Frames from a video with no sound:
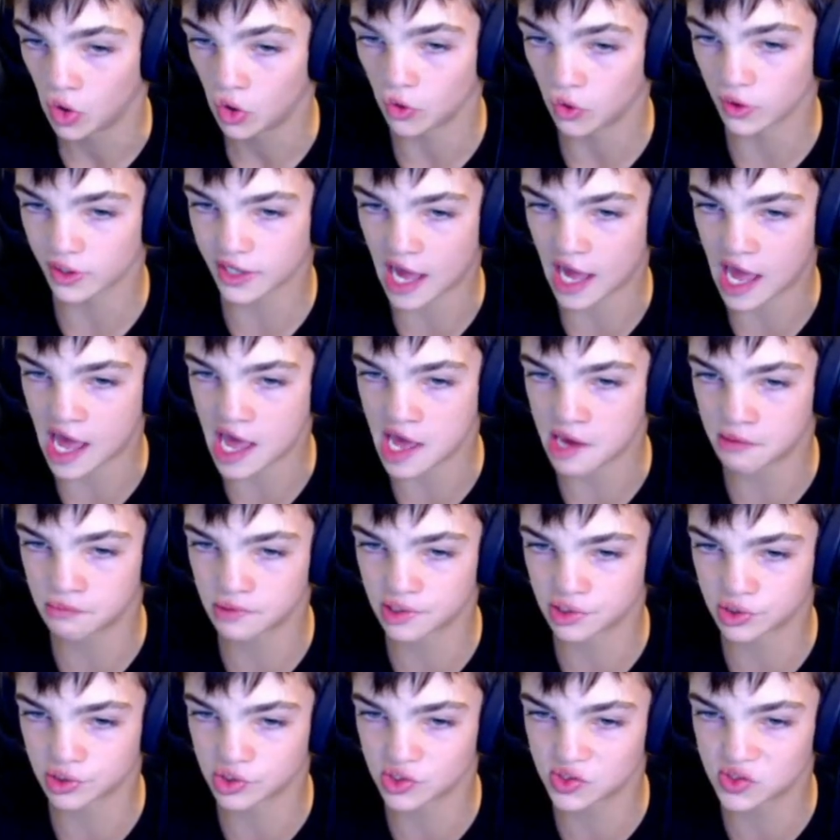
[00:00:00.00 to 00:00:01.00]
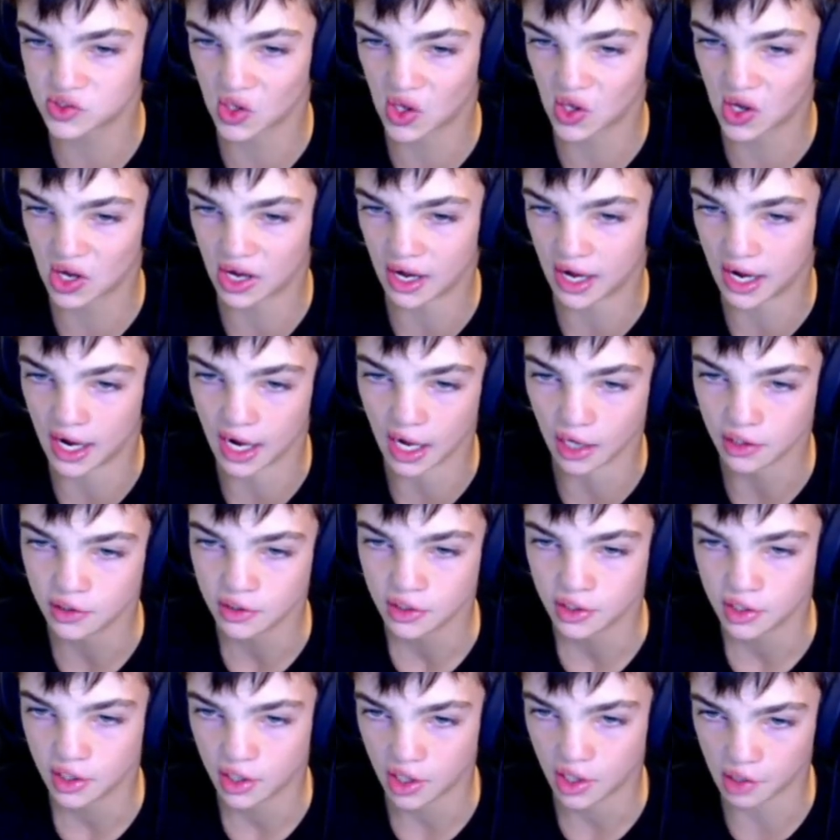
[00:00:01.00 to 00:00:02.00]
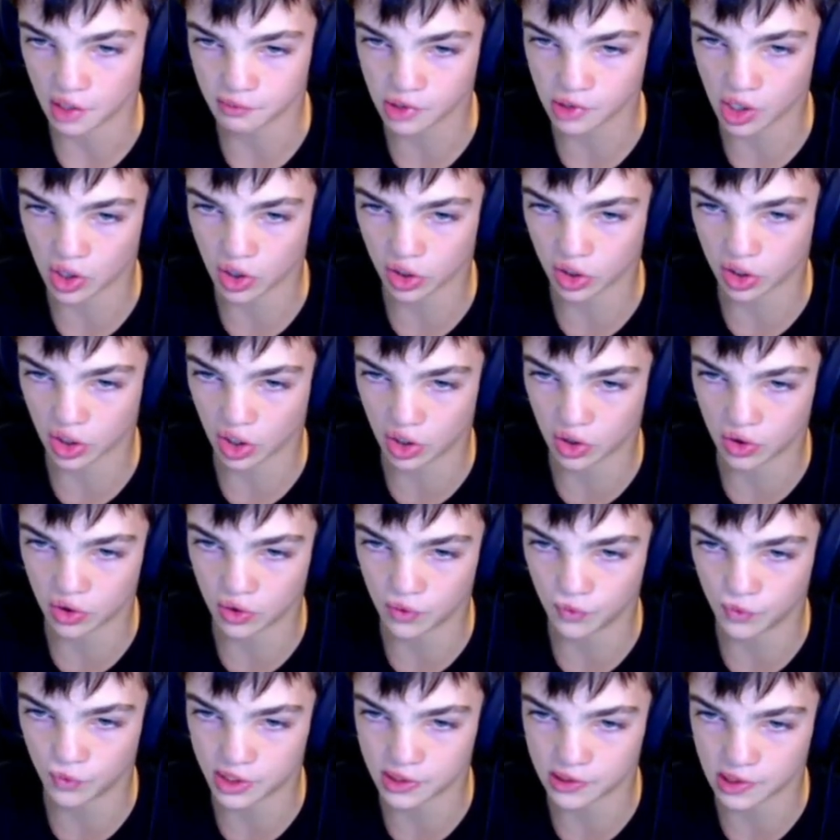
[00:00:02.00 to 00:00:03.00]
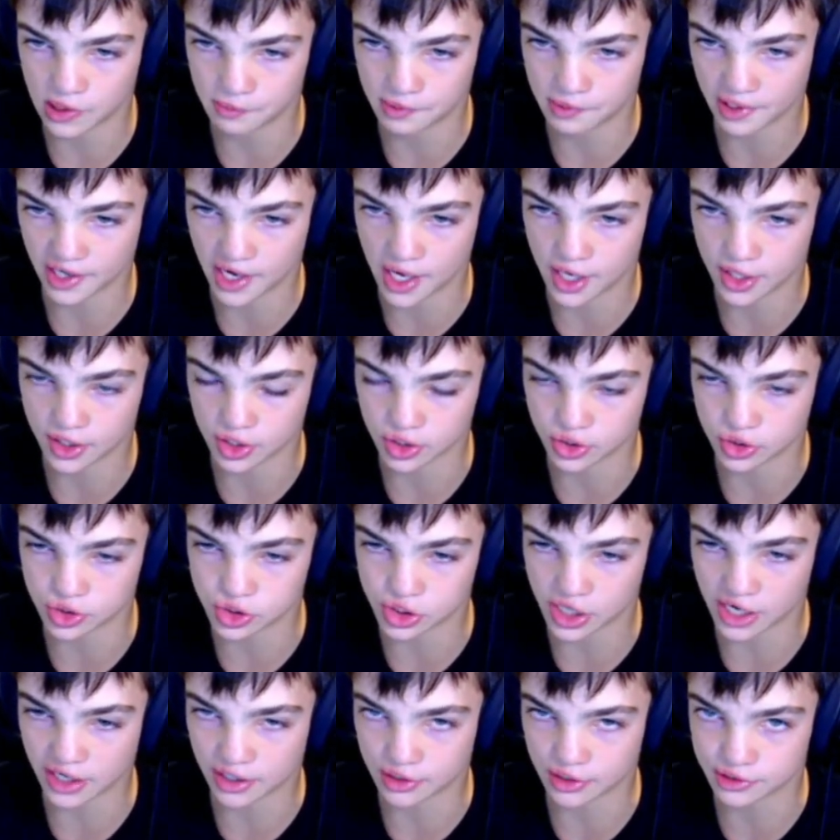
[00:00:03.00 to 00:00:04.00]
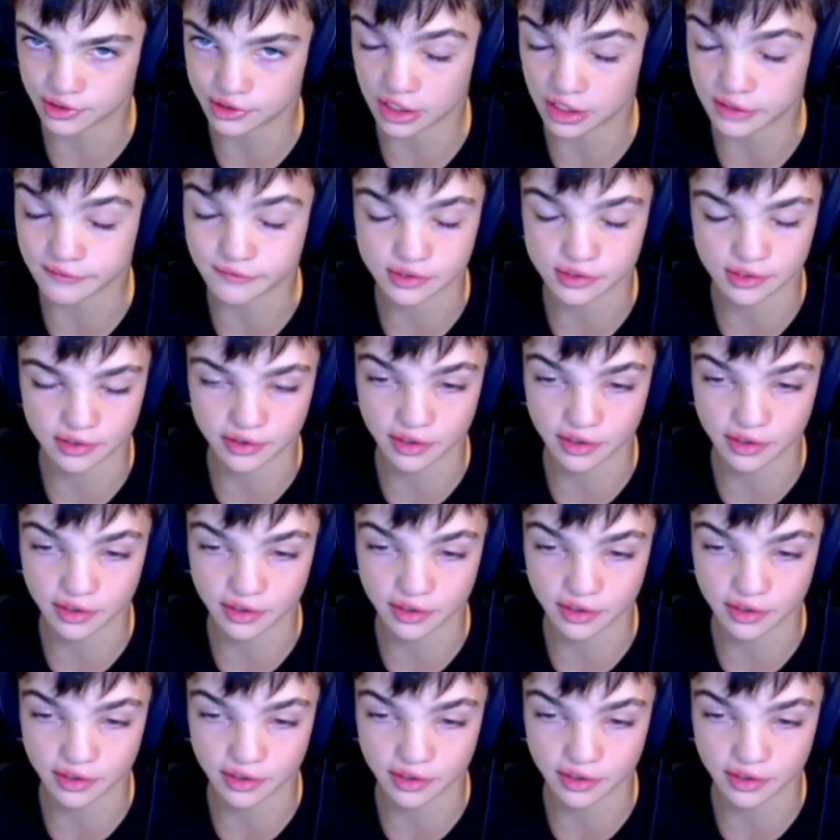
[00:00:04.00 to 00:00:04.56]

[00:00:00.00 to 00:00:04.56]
or Cam Zurhaar. I'm going to go with a bigger Jaden Stevenson,